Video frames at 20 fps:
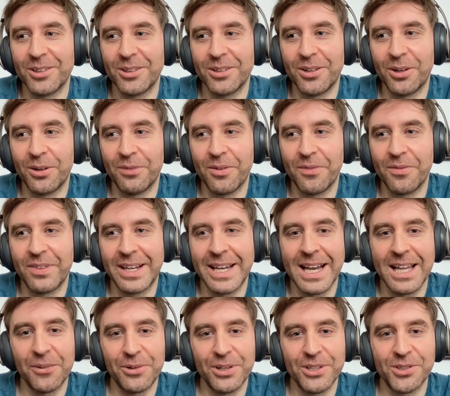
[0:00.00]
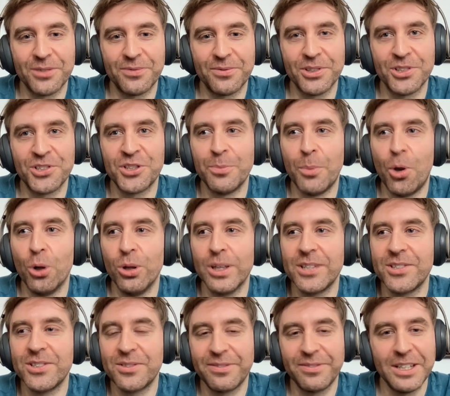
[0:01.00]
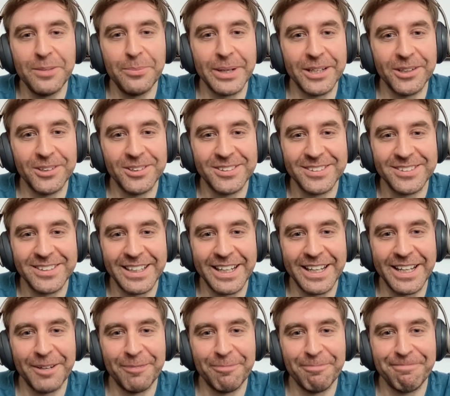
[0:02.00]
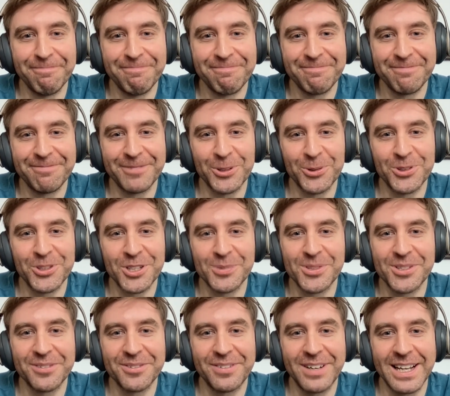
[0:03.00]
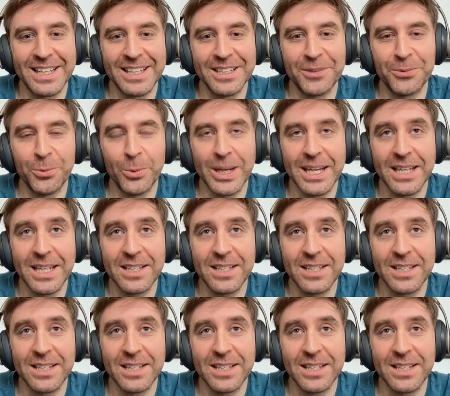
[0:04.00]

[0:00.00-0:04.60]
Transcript: of the calories of the smallest female, you know, in terms of height and weight.